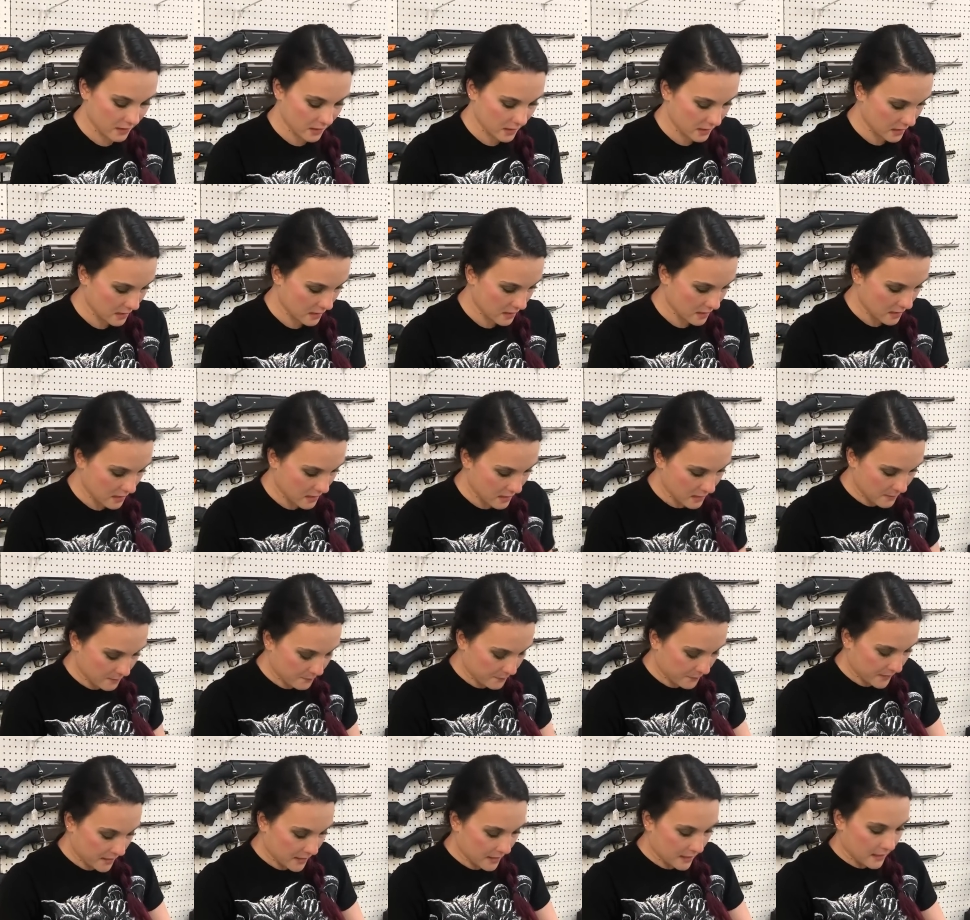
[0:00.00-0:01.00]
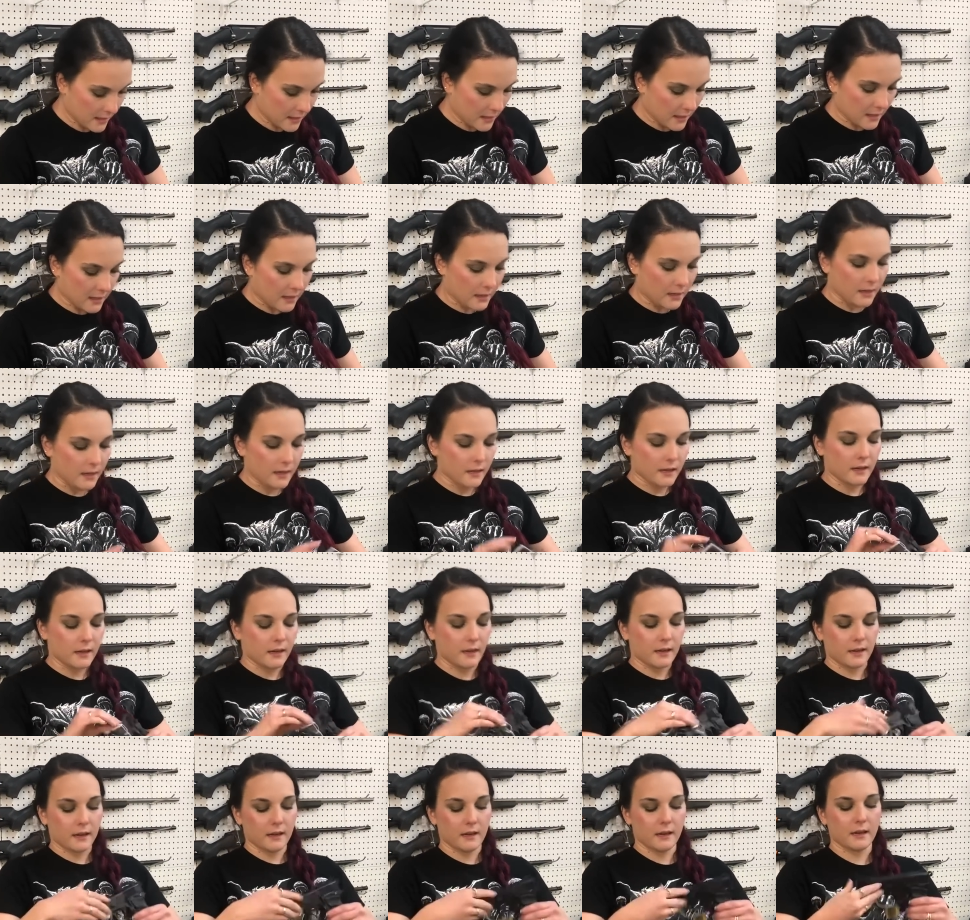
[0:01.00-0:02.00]

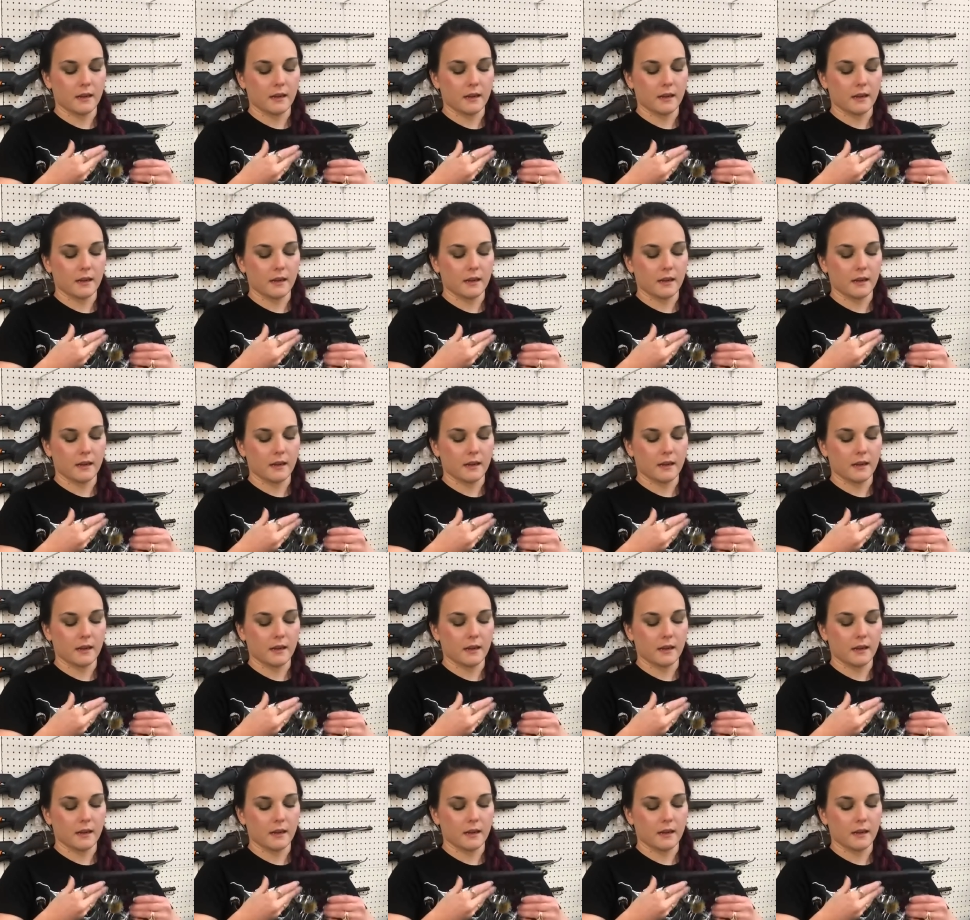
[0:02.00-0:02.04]
No one is speaking in this clip.